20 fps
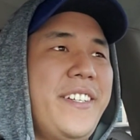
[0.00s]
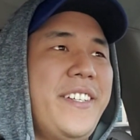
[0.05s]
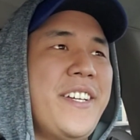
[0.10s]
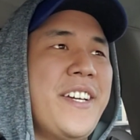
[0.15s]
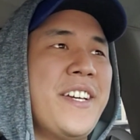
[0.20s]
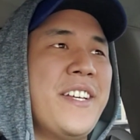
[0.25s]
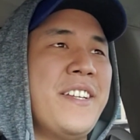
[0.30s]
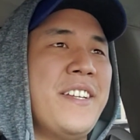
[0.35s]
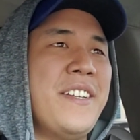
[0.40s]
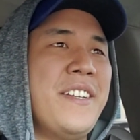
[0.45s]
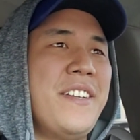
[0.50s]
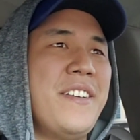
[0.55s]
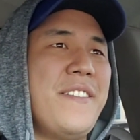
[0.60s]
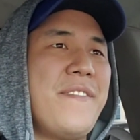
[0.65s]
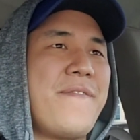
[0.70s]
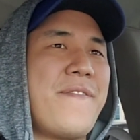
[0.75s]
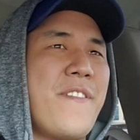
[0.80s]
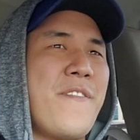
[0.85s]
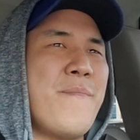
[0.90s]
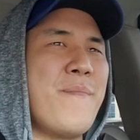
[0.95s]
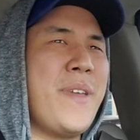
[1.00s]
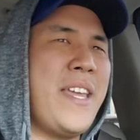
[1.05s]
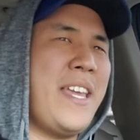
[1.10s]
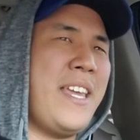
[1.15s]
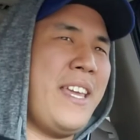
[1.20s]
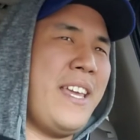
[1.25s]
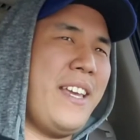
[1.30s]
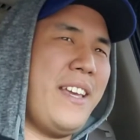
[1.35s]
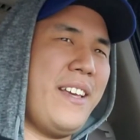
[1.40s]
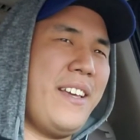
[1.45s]
And for
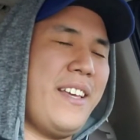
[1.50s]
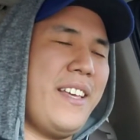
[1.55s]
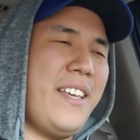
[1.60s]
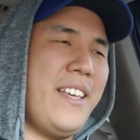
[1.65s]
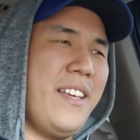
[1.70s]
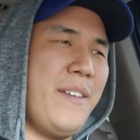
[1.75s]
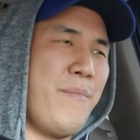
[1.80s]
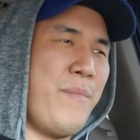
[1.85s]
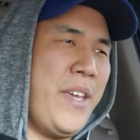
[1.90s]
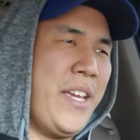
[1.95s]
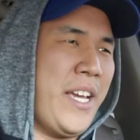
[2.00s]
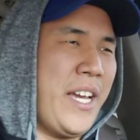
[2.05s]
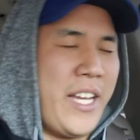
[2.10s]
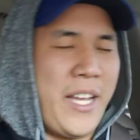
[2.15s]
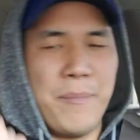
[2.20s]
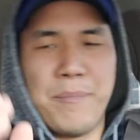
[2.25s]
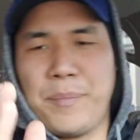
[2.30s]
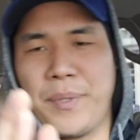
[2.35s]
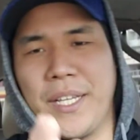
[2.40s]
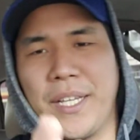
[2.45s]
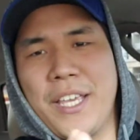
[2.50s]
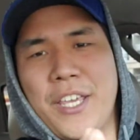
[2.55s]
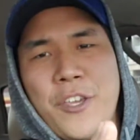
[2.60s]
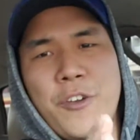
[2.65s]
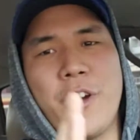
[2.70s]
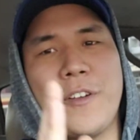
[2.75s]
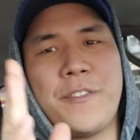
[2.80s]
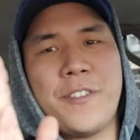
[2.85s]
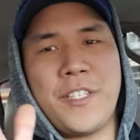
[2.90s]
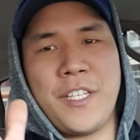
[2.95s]
me, being a complete
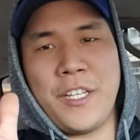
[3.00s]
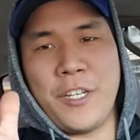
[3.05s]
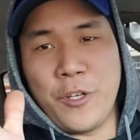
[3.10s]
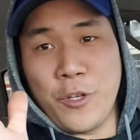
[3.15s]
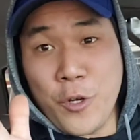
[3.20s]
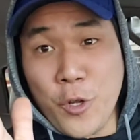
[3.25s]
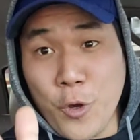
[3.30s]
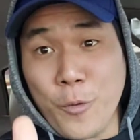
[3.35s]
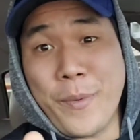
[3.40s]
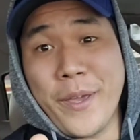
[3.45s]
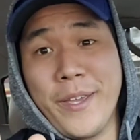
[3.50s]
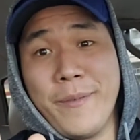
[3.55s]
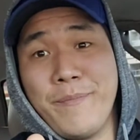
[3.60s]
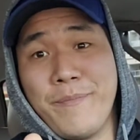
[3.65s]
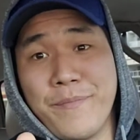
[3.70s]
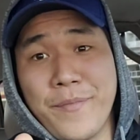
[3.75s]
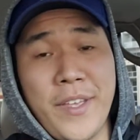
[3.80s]
UFC newbie,